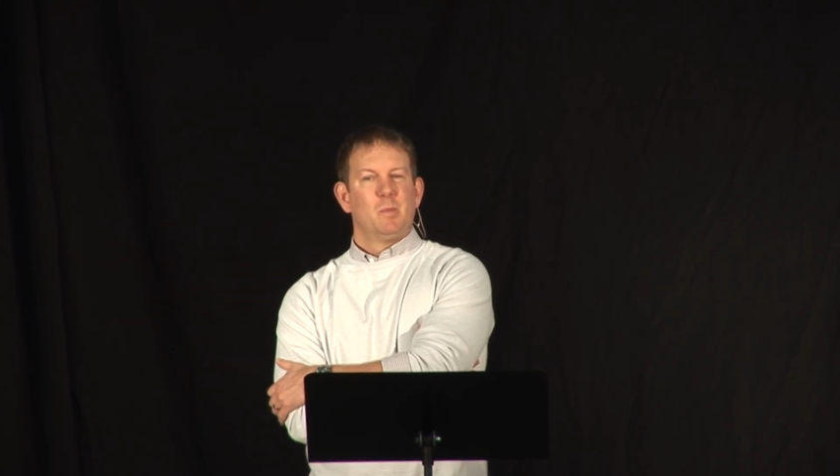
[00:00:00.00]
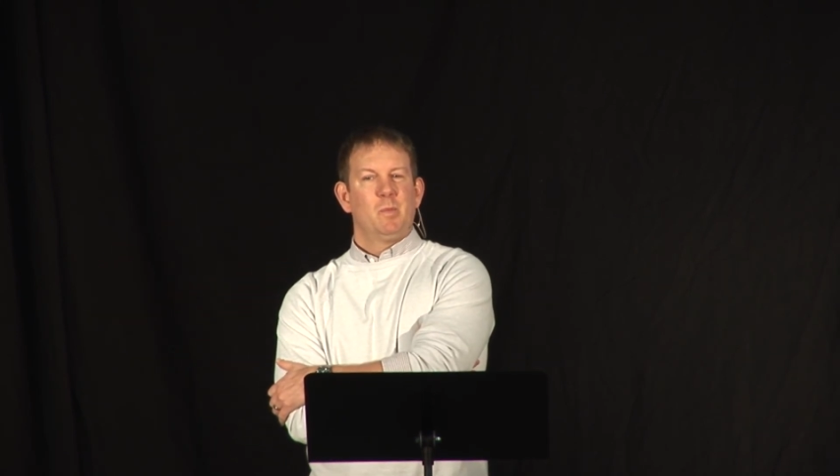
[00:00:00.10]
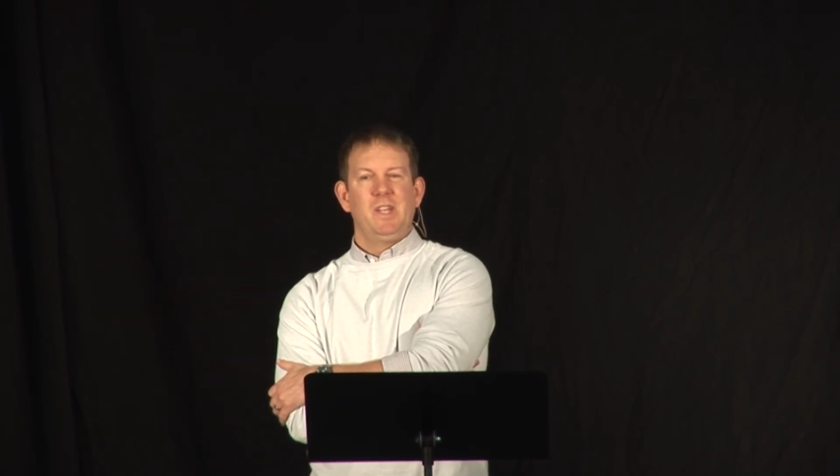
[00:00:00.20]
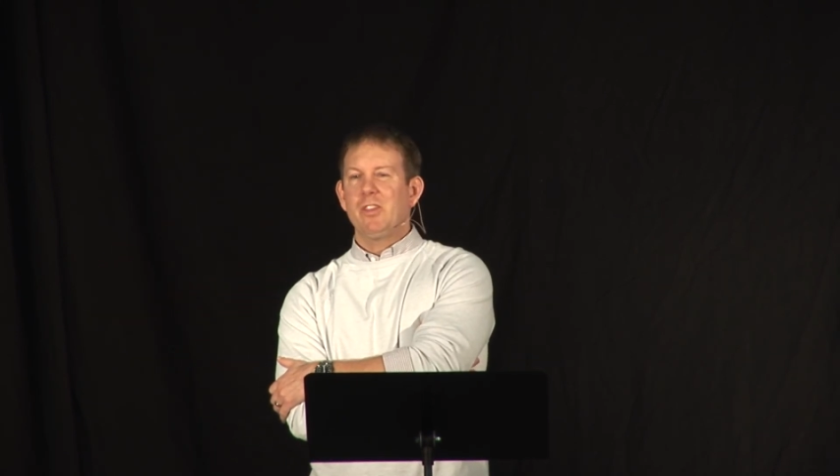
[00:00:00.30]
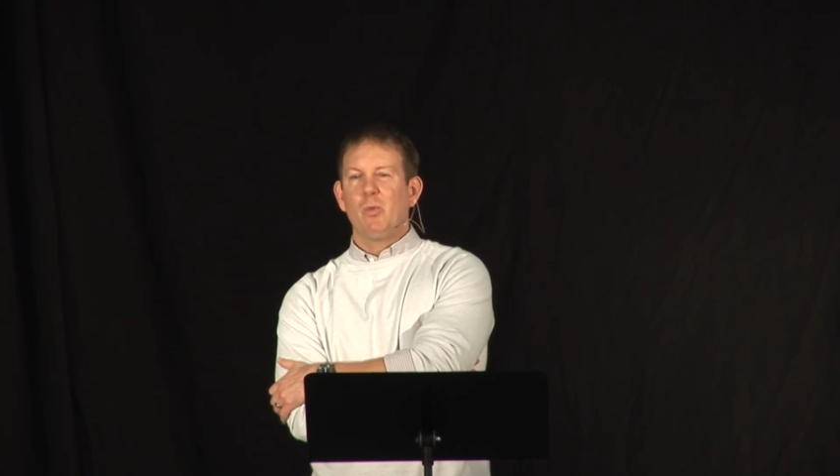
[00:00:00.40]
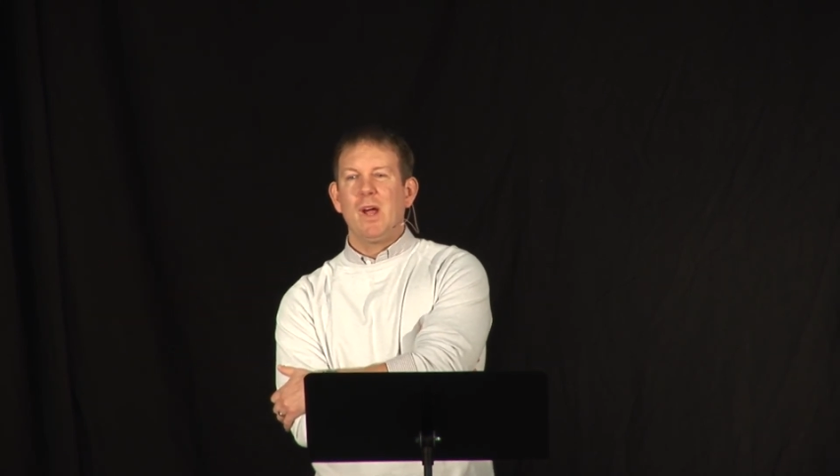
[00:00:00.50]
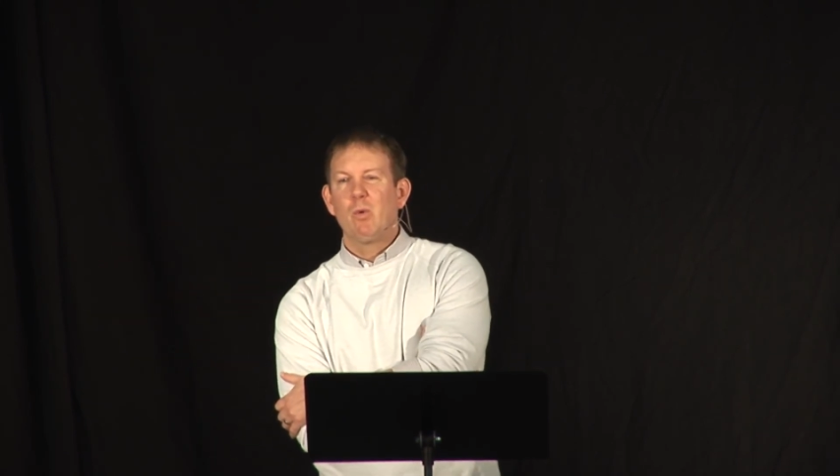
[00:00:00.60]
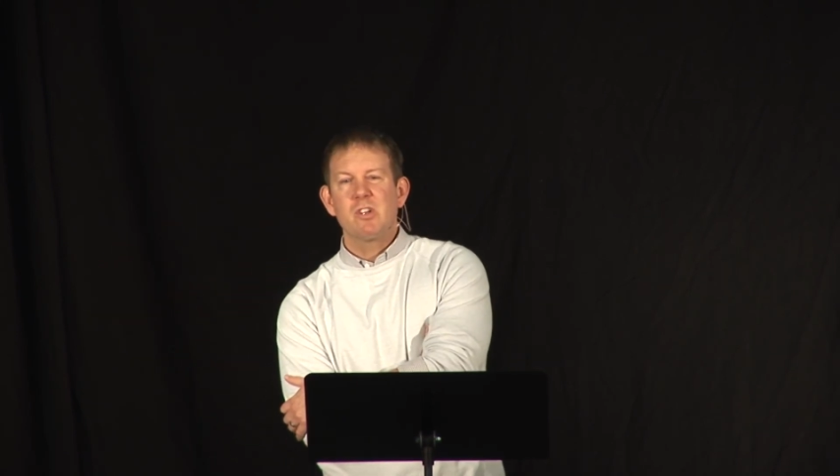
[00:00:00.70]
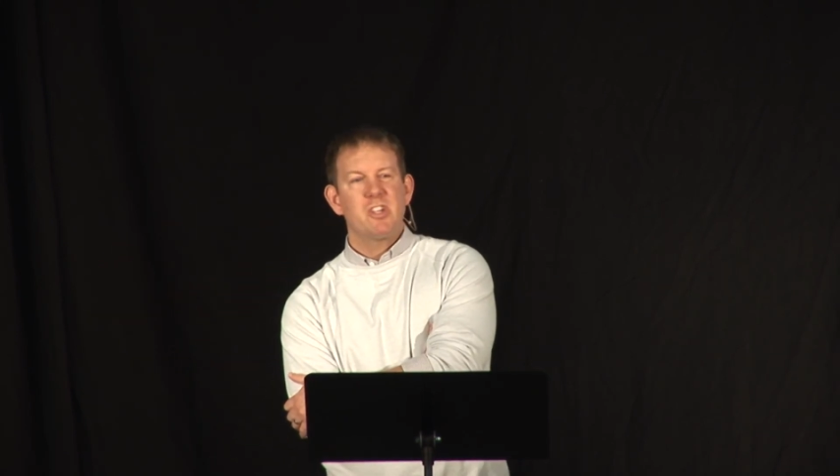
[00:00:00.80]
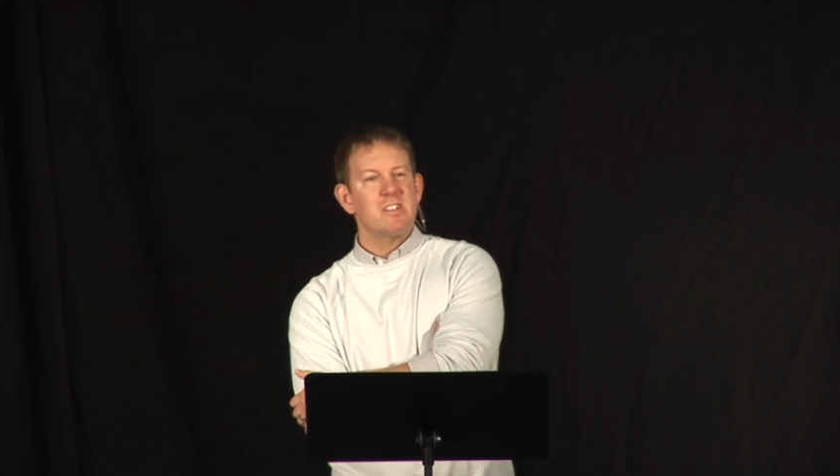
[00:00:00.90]
But either way,
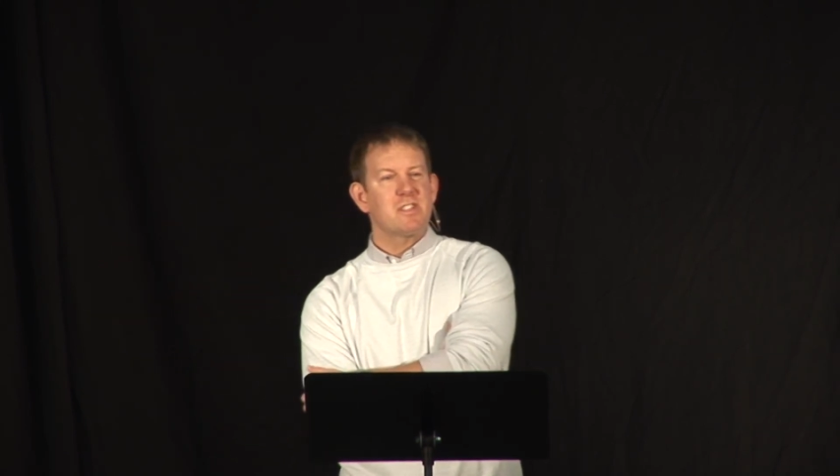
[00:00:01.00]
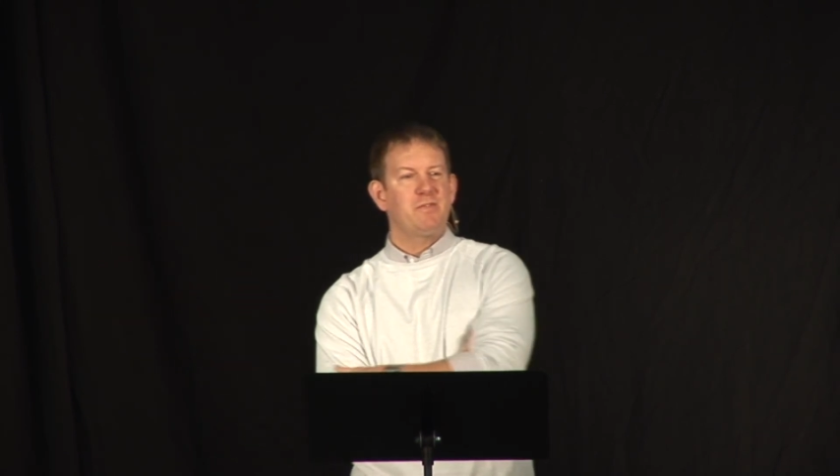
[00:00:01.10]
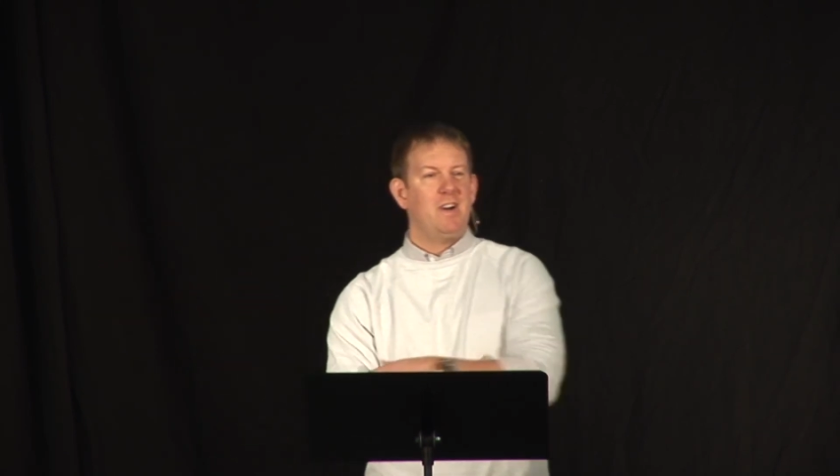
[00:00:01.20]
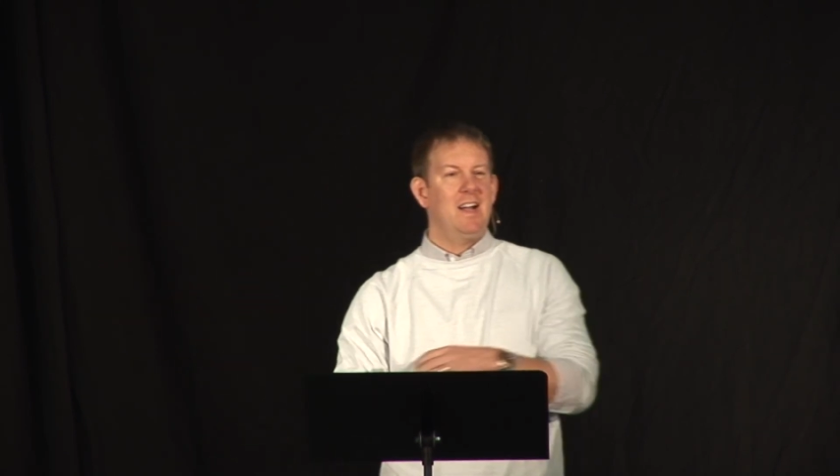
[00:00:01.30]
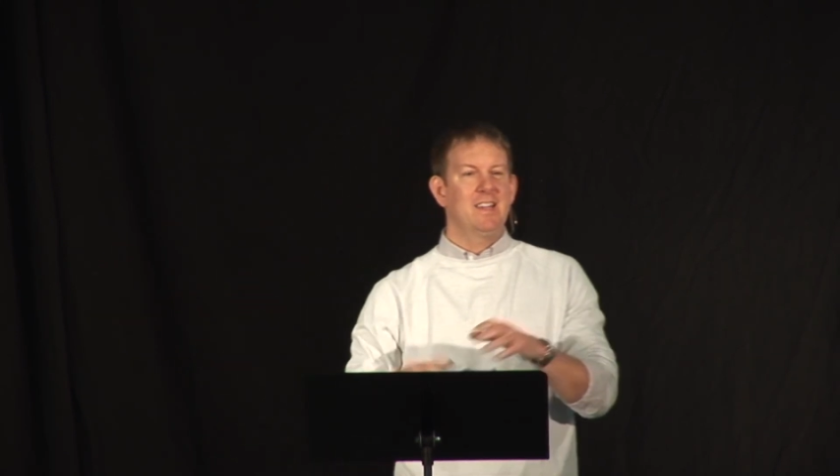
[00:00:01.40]
we're justified